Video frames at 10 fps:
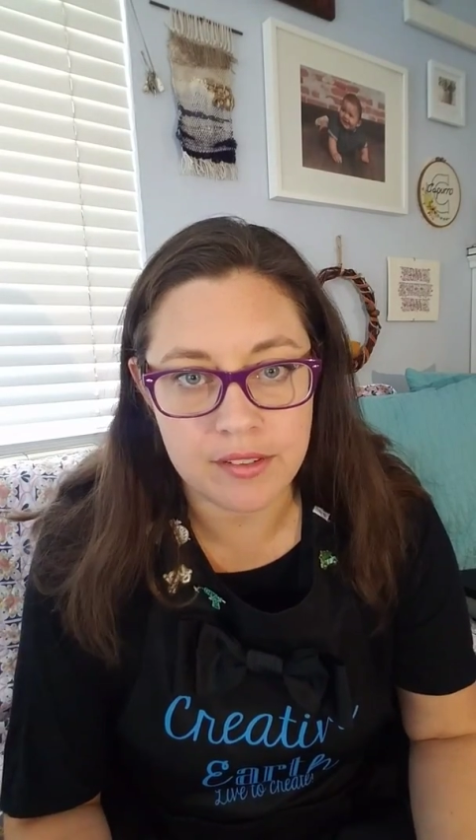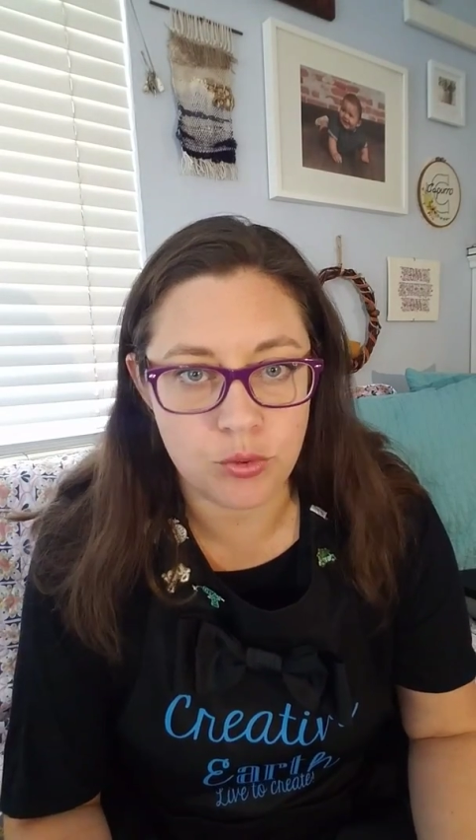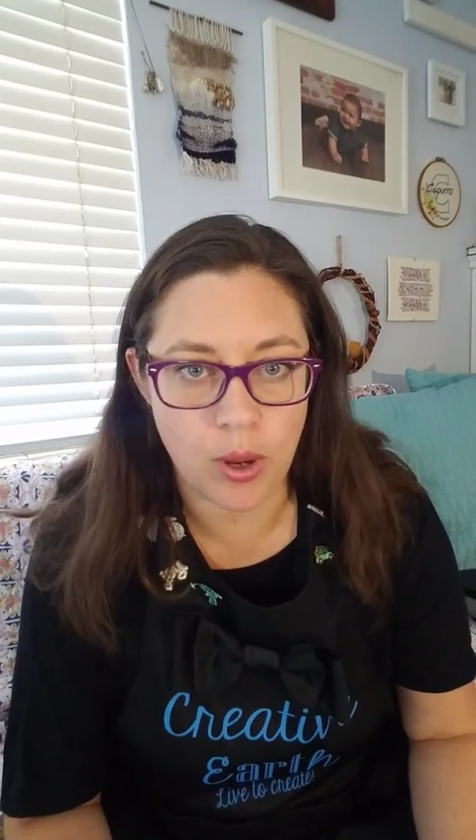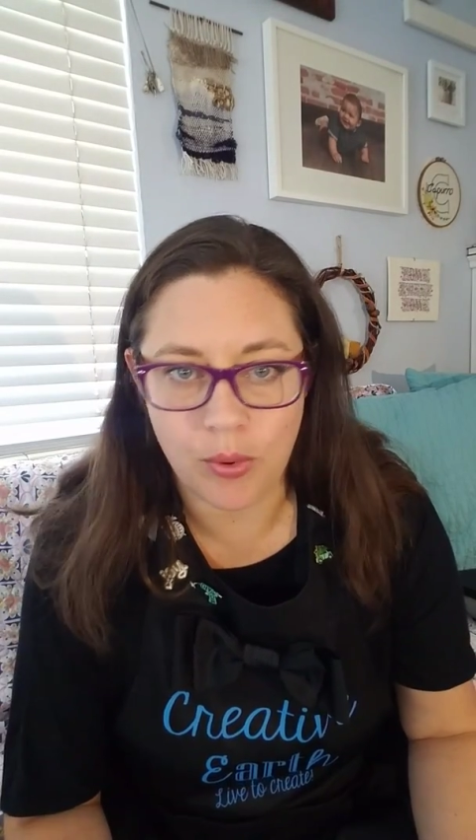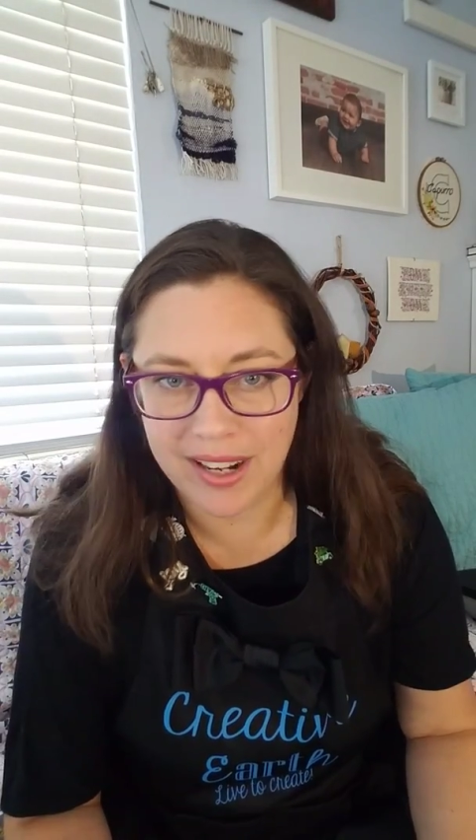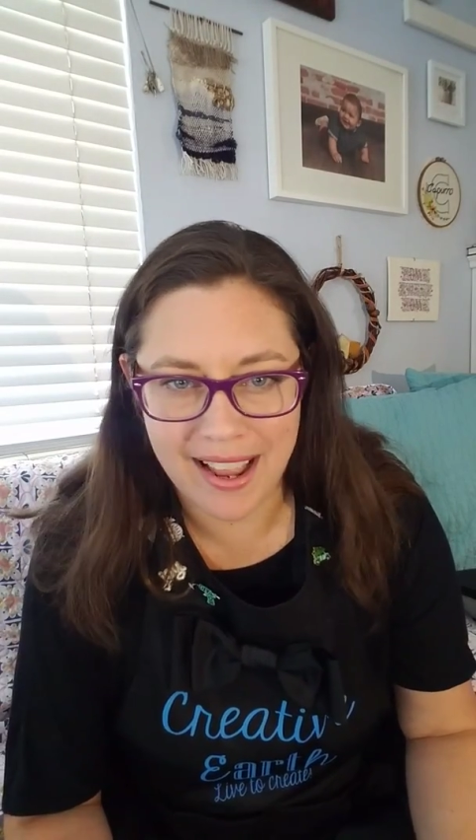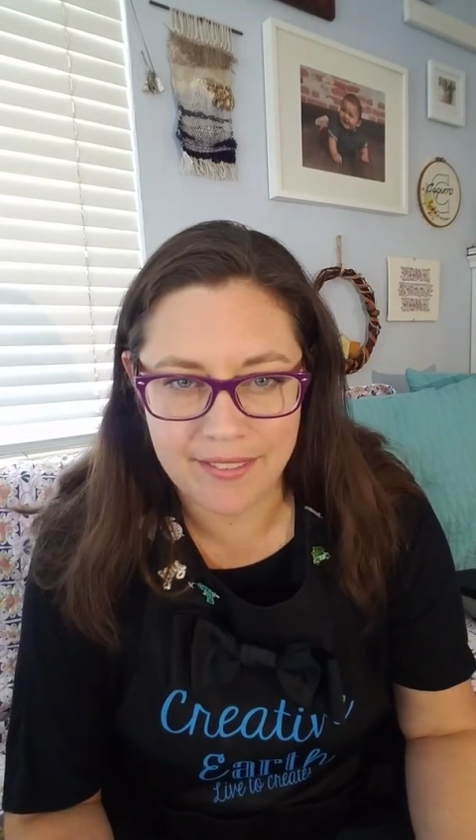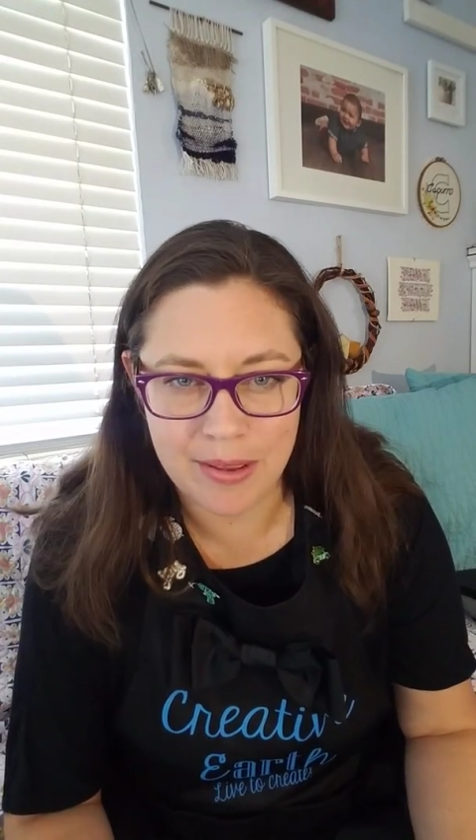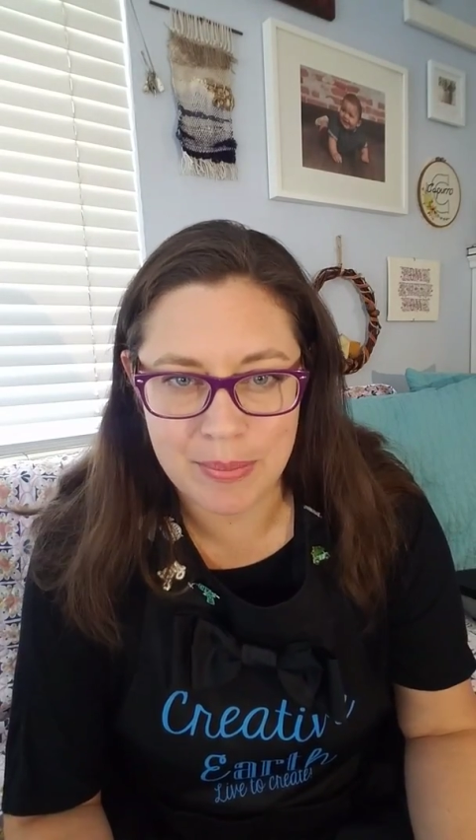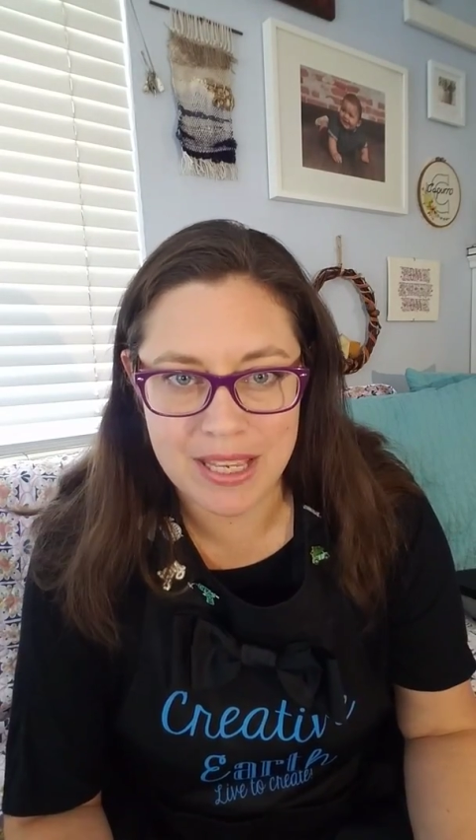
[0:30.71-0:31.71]
so I want to have
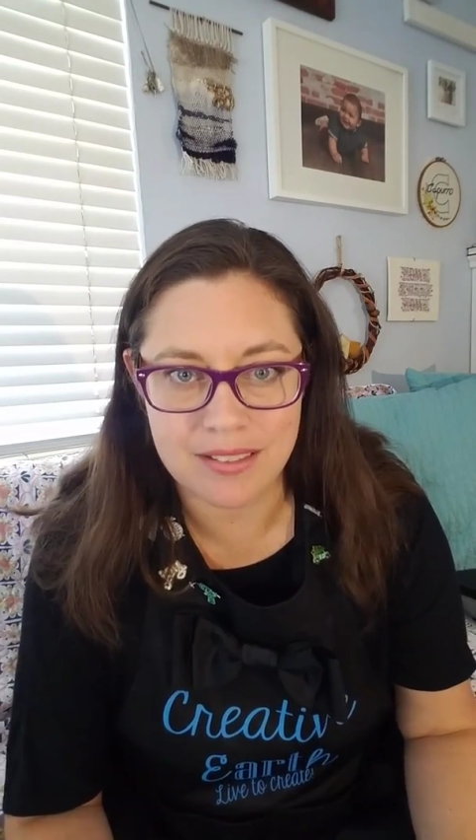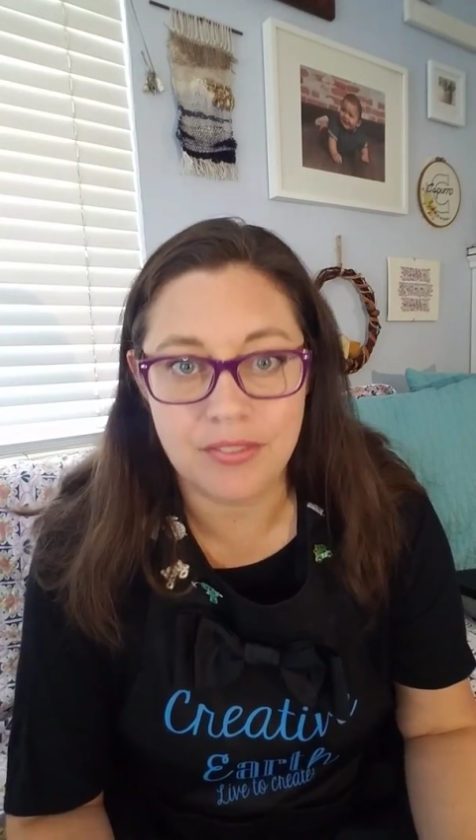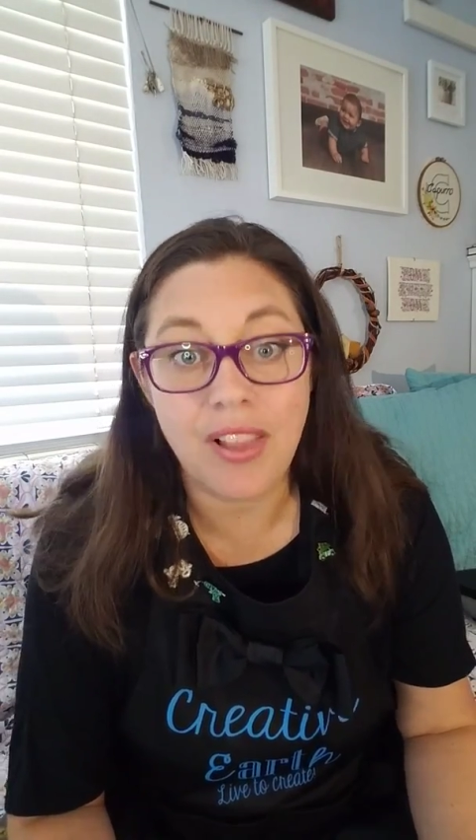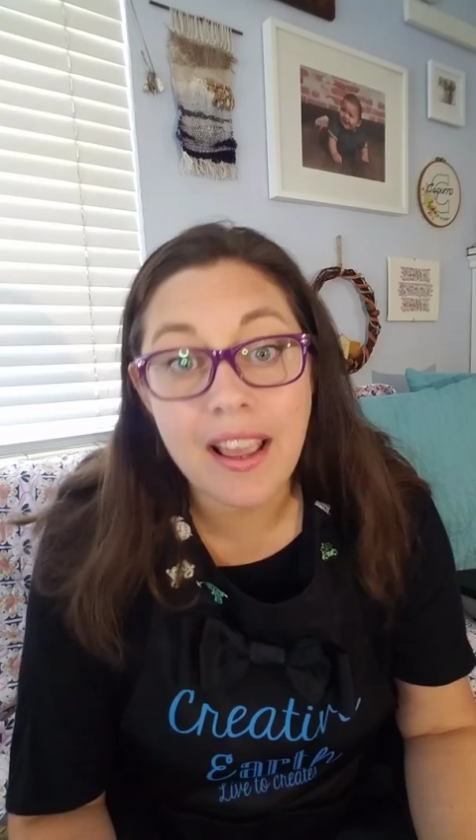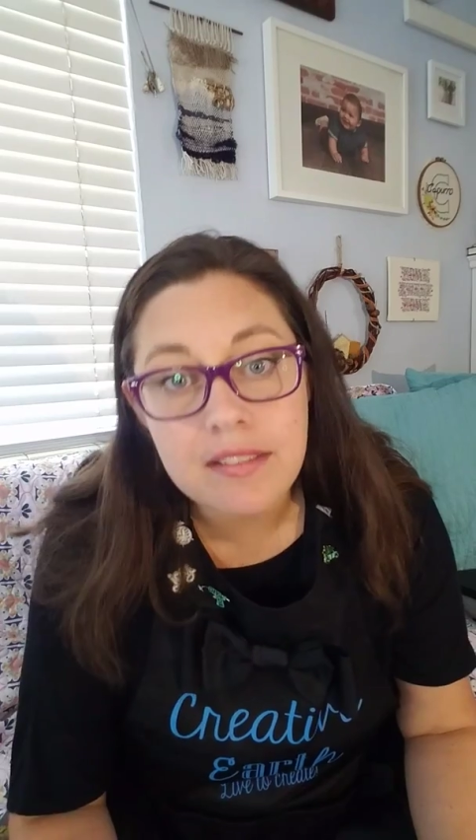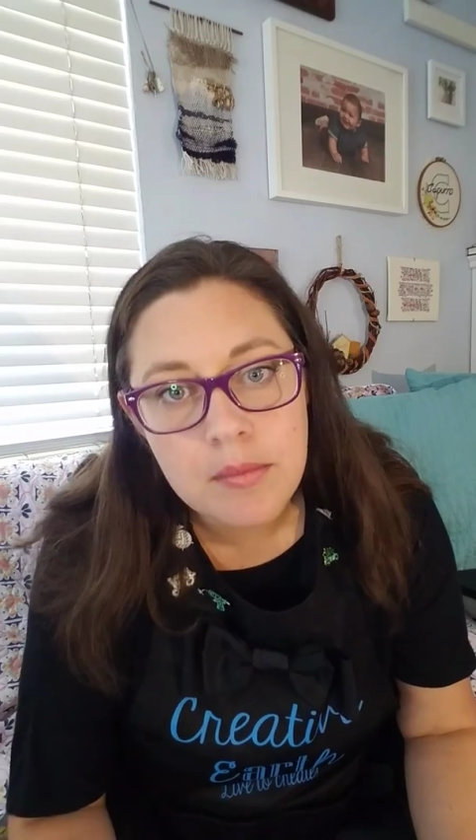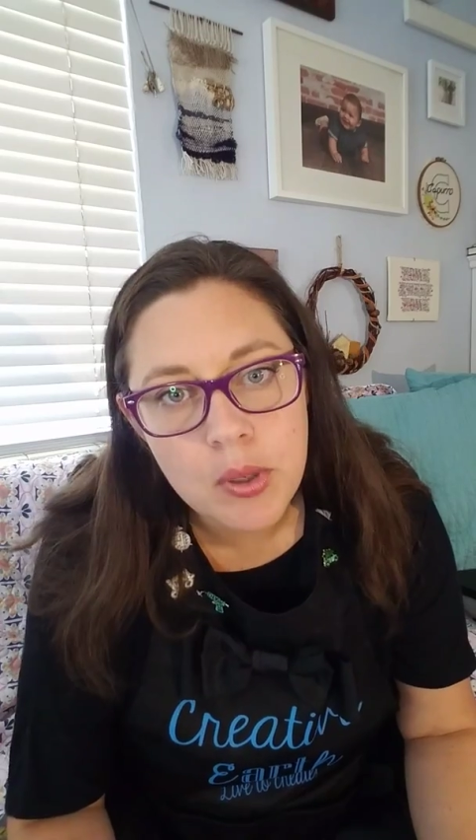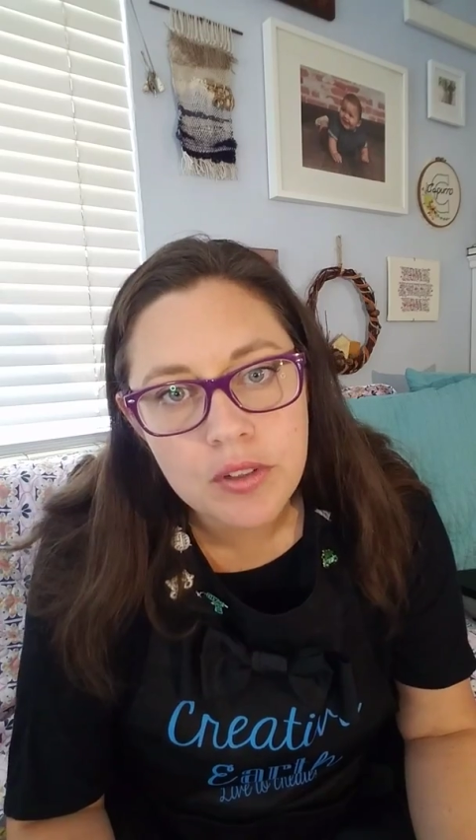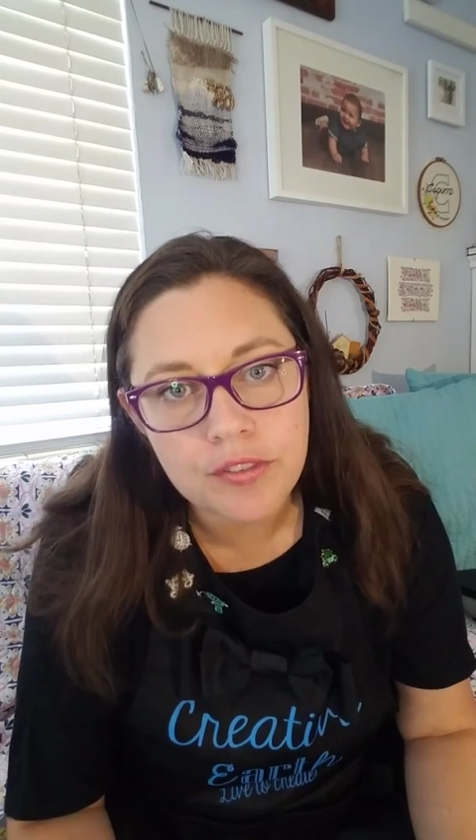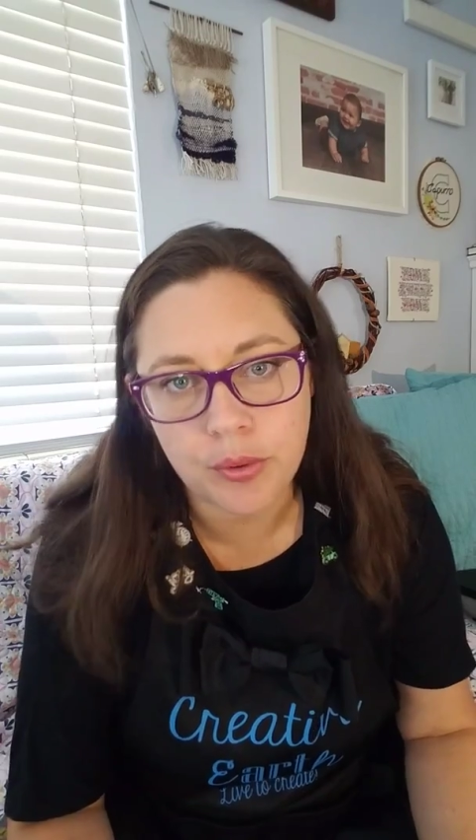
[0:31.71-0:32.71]
it be as
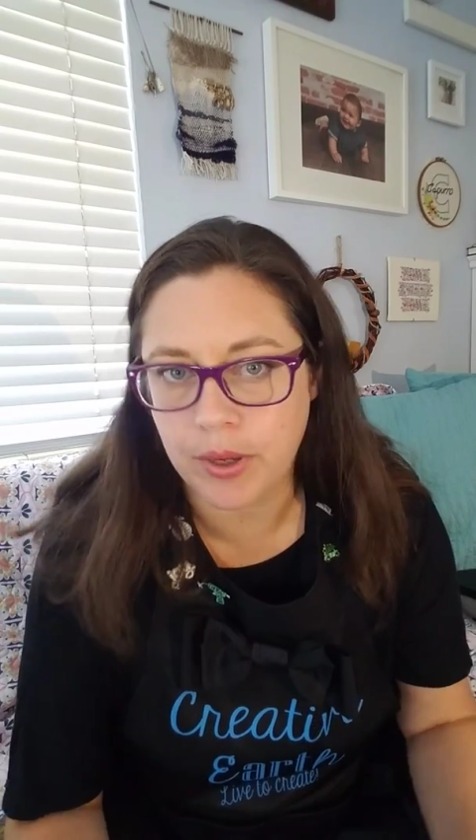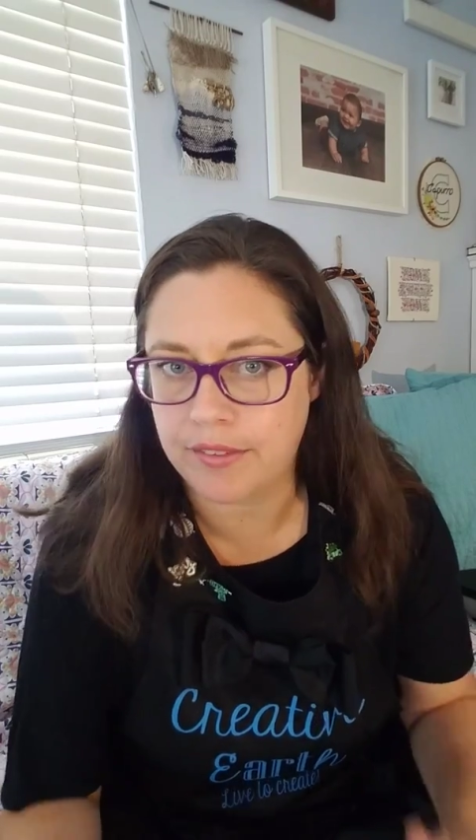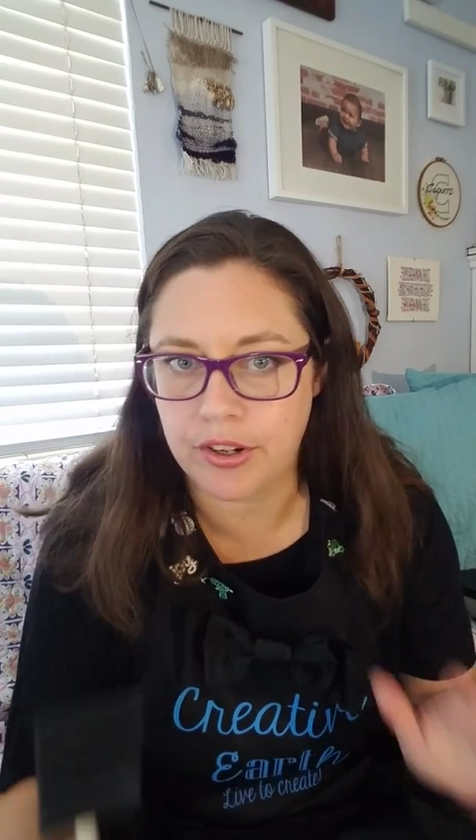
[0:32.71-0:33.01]
flexible for whatever